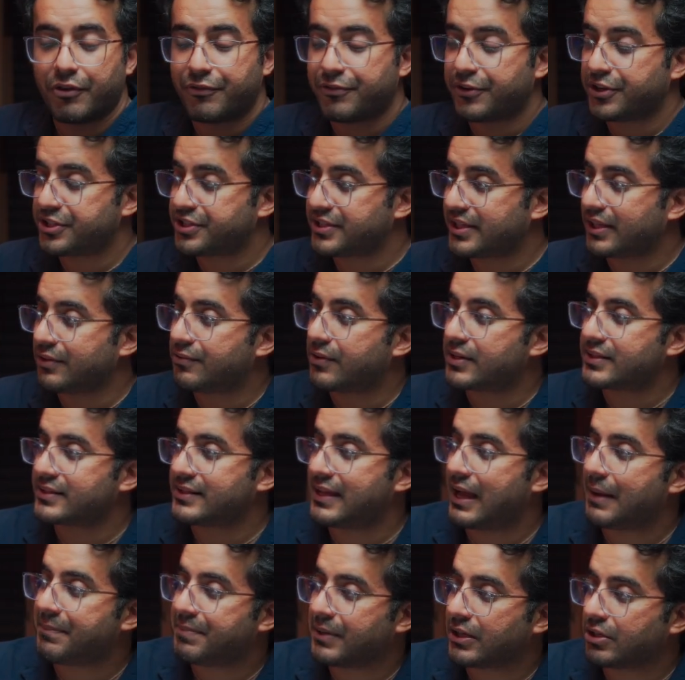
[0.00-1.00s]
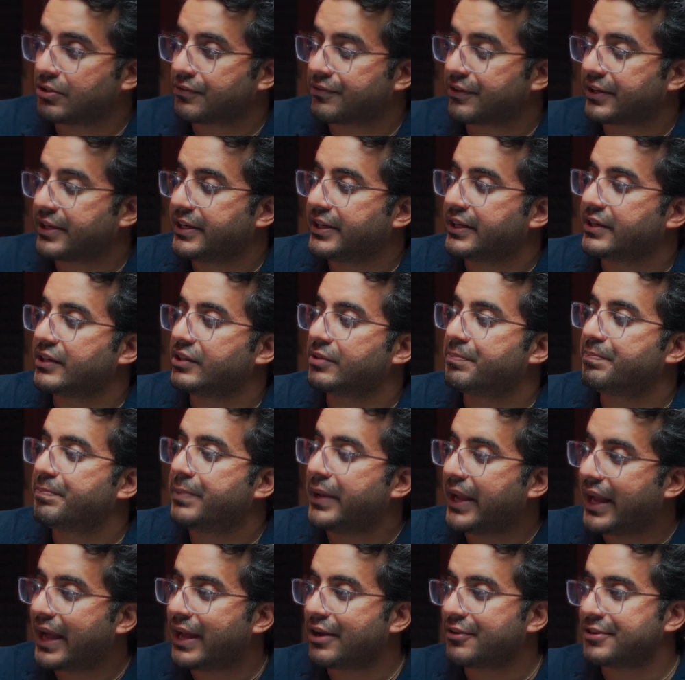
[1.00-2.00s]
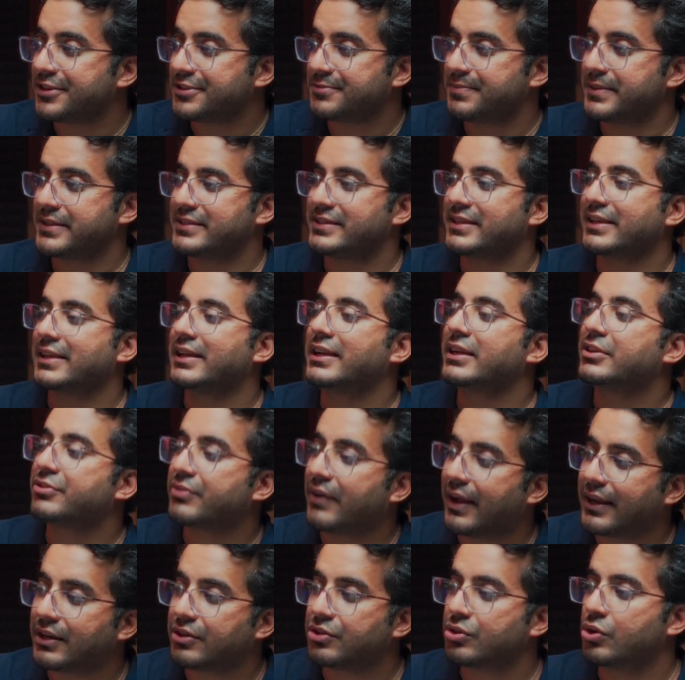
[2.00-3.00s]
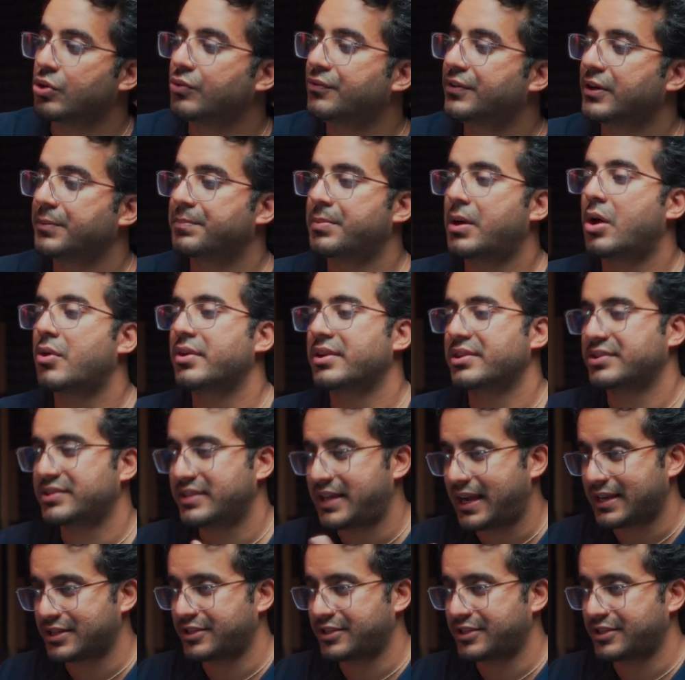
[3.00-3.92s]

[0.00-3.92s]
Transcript: Now, if you see what's happening over here, your piano is basically trying to overpower your